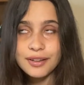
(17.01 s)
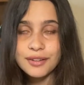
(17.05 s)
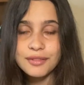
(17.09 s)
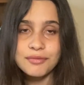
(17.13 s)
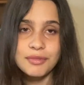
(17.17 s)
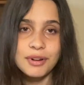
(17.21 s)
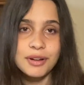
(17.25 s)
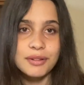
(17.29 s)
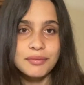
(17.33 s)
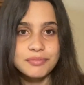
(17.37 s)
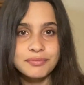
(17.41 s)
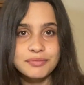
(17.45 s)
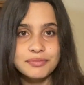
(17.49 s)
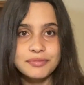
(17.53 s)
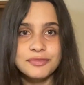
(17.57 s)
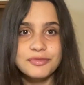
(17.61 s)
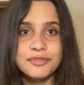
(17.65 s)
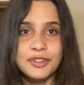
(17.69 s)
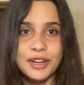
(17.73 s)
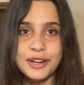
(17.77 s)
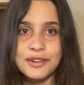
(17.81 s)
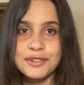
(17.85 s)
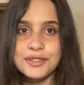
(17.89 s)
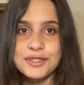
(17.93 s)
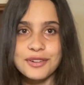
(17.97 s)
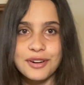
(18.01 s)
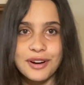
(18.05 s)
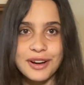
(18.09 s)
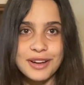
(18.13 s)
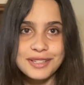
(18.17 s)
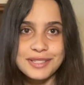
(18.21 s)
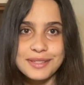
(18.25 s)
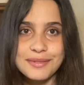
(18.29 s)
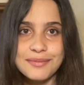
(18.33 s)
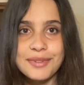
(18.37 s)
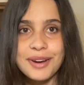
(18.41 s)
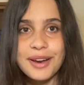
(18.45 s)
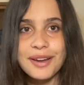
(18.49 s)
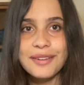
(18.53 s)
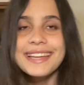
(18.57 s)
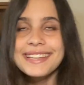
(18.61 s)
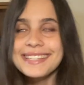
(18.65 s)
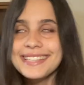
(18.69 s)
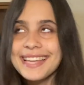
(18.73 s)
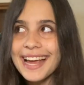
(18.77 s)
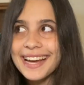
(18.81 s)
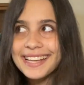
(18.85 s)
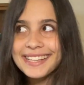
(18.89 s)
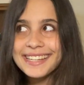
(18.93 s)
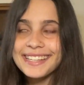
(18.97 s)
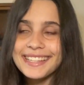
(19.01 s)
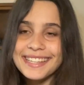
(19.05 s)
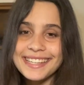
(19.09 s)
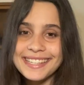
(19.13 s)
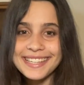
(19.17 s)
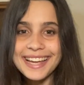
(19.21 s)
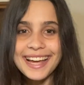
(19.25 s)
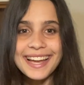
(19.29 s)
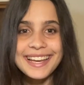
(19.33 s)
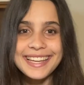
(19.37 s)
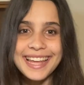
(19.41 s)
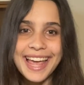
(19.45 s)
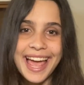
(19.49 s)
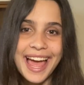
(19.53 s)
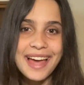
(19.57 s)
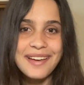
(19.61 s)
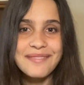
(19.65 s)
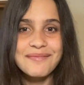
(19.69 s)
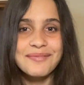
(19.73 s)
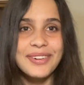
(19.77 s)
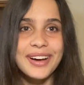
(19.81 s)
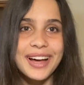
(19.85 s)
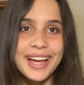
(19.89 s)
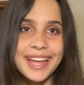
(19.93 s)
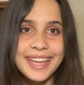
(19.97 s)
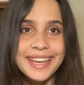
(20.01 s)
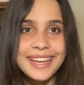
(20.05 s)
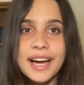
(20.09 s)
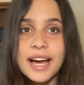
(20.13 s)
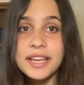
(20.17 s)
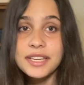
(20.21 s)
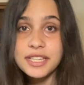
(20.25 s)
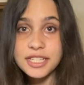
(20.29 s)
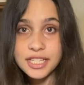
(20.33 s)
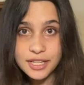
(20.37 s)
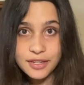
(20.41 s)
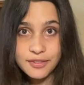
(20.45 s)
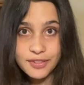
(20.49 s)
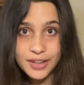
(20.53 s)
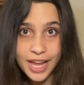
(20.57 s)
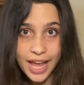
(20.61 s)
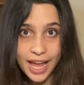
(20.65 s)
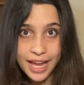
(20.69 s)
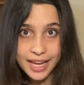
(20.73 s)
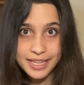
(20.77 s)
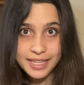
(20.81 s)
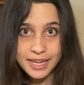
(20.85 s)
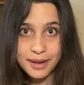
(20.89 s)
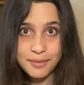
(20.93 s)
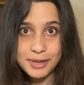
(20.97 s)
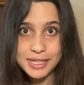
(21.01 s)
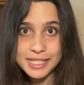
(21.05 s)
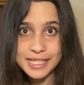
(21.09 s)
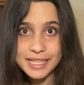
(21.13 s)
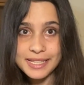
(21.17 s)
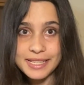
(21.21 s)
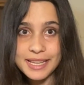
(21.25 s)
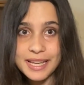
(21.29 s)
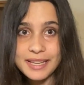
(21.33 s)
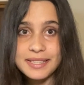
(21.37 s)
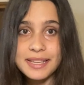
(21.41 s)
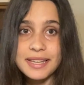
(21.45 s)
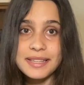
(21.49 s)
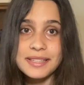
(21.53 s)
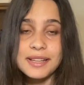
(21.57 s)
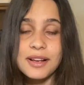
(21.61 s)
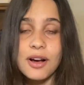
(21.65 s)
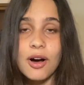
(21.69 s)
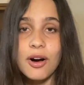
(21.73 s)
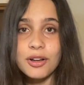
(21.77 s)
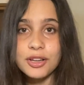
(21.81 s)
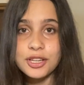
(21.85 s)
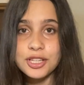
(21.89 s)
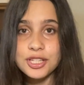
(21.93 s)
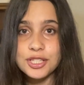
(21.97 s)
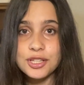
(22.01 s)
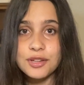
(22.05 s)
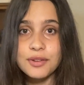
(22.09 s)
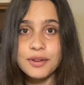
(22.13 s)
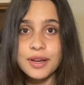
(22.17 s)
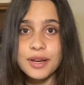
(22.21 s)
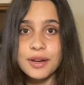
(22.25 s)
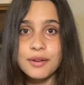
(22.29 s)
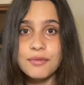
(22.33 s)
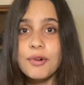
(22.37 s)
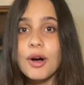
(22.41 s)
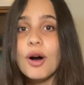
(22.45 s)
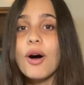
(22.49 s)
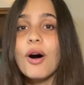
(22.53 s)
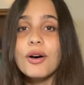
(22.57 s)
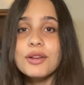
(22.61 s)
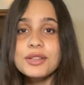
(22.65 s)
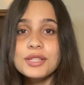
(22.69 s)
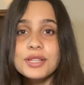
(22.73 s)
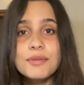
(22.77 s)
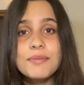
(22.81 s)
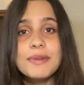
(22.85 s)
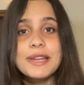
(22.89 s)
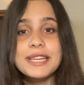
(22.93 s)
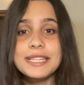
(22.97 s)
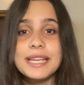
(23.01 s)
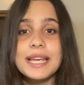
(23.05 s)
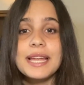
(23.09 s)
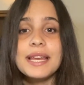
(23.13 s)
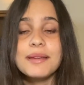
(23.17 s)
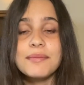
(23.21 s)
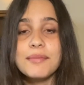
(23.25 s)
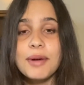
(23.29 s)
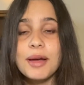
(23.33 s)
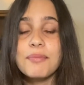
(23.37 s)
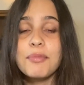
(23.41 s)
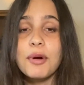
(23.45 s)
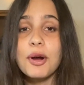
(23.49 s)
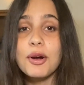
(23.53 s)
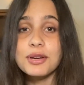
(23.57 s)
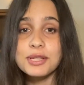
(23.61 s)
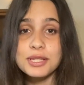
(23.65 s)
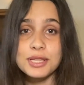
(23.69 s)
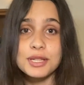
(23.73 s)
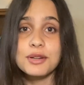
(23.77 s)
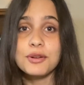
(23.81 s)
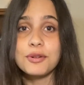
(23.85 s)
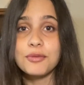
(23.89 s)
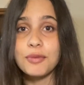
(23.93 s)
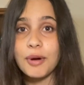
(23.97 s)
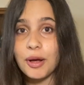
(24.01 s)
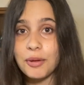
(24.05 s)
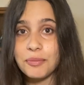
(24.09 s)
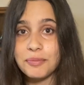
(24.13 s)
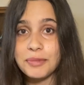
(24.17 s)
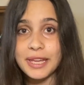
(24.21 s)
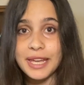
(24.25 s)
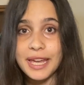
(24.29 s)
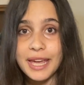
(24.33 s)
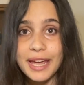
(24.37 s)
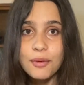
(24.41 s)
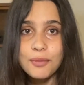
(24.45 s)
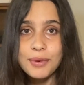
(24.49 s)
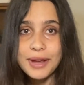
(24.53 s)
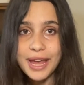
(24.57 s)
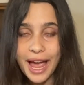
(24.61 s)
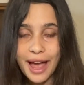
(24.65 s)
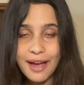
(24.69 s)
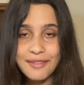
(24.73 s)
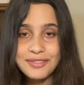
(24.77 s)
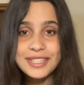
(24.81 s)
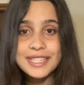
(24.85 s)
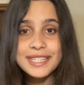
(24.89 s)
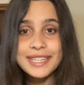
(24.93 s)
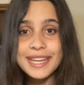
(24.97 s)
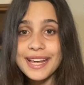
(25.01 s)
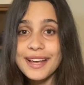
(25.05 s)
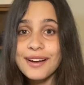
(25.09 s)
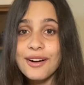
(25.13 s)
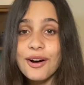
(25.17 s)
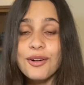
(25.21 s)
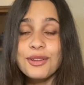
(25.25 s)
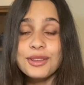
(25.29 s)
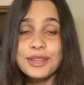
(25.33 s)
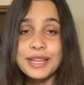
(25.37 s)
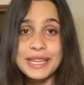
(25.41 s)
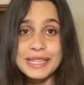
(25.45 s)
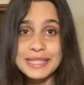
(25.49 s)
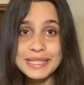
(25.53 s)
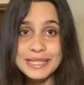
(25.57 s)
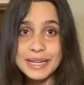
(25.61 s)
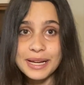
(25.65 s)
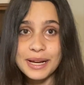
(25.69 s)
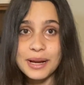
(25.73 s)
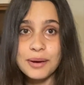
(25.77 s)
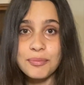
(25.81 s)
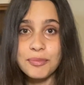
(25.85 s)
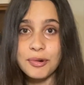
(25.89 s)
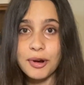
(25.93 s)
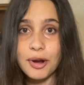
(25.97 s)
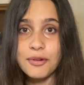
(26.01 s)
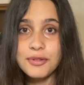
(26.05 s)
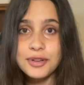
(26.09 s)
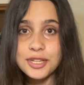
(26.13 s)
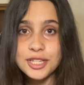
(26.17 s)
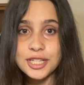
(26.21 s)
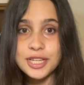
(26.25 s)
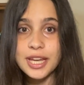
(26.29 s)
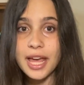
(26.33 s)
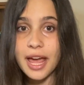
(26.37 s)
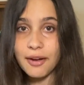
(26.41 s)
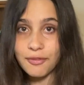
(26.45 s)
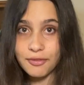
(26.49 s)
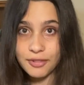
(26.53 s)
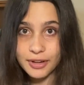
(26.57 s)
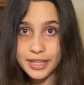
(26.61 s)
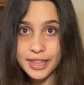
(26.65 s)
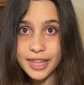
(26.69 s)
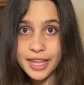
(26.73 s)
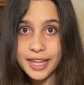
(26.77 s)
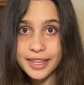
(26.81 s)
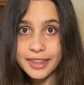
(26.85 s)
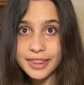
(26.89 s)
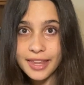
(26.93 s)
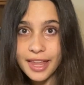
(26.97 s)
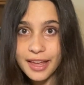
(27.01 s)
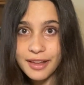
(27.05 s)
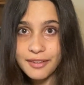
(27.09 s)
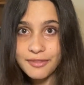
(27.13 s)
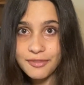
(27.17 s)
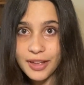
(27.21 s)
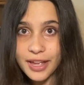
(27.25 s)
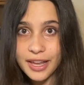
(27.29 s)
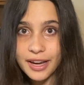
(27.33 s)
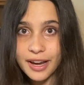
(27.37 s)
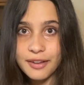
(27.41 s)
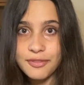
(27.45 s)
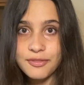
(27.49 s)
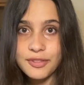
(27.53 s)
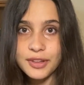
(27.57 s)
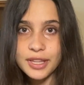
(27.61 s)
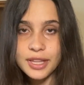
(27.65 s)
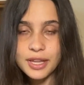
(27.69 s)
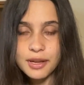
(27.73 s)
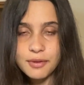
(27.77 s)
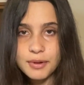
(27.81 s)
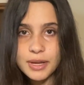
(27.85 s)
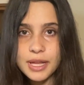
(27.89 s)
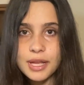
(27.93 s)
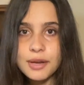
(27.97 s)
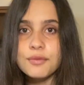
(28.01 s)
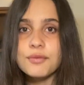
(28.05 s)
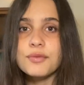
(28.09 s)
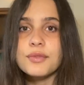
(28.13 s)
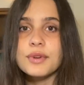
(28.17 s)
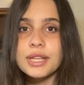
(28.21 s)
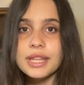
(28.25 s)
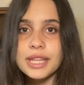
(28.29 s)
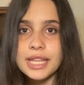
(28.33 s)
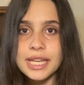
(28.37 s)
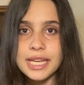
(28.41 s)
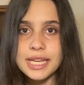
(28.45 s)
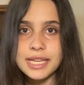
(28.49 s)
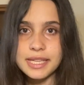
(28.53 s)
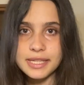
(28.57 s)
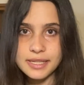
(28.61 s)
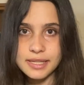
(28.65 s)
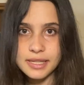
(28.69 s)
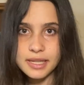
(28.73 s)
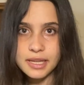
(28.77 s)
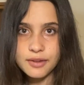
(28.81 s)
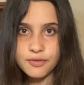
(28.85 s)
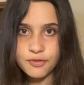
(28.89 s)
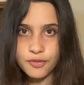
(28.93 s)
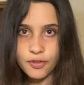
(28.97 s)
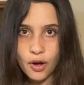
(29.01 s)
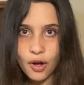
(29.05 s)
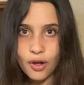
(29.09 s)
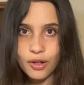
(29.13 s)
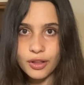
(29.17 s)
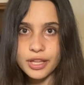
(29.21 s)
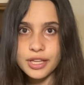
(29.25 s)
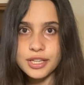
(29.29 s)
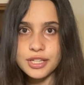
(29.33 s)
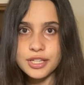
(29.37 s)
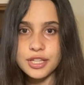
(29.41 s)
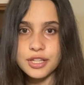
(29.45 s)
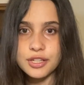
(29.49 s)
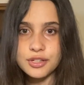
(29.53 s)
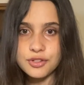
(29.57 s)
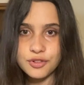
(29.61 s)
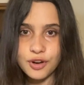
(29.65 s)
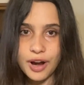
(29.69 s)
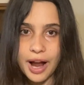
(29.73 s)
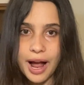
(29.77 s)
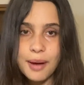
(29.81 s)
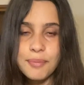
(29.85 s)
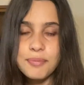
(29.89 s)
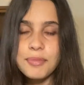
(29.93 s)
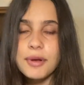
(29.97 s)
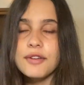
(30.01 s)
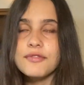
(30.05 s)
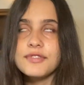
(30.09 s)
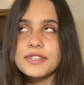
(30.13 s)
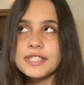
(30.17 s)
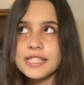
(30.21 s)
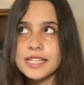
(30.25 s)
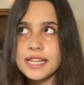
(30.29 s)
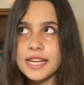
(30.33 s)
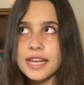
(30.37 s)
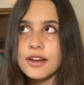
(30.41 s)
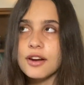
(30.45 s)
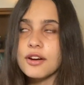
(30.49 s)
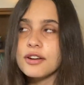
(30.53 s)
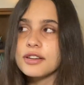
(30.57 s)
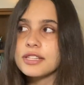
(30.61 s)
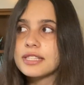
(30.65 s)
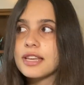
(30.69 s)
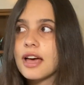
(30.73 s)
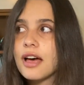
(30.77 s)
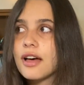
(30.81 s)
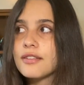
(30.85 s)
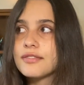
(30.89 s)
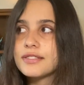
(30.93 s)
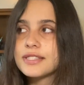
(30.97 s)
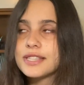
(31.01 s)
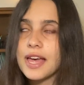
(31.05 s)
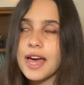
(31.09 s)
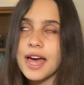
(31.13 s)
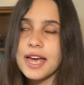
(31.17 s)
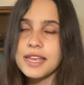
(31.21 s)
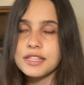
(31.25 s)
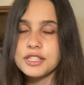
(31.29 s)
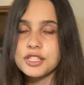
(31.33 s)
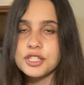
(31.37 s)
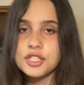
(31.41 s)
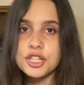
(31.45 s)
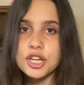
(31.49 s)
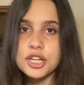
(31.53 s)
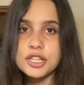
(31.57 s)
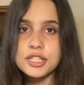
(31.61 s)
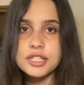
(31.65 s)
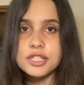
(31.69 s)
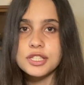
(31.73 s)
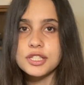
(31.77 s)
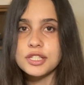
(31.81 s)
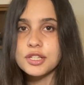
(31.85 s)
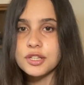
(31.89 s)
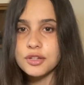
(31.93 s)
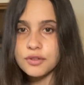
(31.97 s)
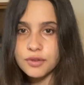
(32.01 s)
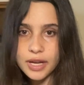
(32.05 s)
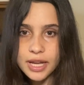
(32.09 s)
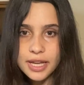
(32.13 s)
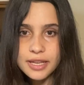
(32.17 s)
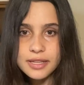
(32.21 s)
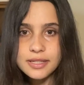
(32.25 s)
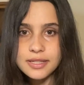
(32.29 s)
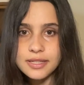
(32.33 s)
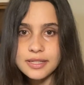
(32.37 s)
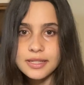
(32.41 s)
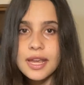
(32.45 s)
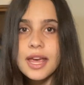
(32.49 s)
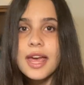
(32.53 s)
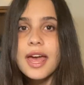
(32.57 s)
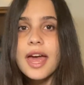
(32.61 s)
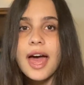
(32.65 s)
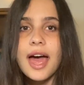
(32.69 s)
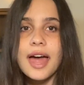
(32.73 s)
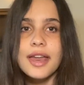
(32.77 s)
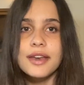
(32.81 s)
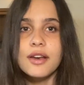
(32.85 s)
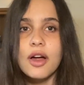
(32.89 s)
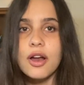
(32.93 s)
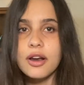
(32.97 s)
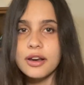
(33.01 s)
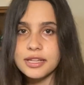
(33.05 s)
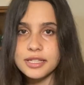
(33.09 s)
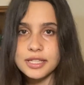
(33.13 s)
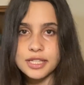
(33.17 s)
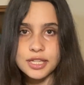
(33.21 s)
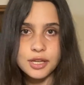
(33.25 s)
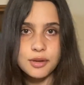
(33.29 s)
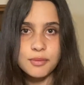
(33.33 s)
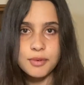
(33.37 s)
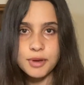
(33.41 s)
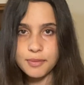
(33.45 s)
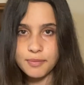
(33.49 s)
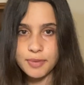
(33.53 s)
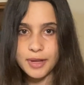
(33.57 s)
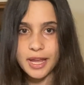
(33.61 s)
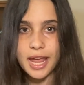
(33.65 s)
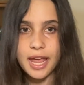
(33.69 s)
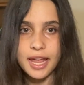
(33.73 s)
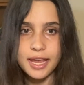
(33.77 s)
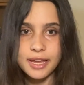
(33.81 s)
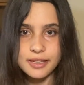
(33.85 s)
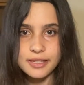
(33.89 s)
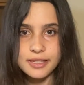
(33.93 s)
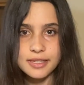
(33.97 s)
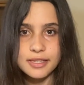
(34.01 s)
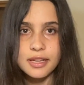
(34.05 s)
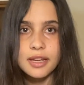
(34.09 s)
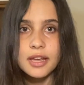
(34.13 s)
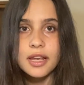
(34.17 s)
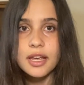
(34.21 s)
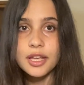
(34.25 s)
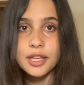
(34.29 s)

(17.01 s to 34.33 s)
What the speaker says: Well, fingers crossed, I'm not technically done yet, but achieving academic success as a college student while also maintaining my personal well-being. We have to take a holistic approach to everything in life, and I feel like we can really easily fall into the trap of seeing ourselves as just students and not as human beings.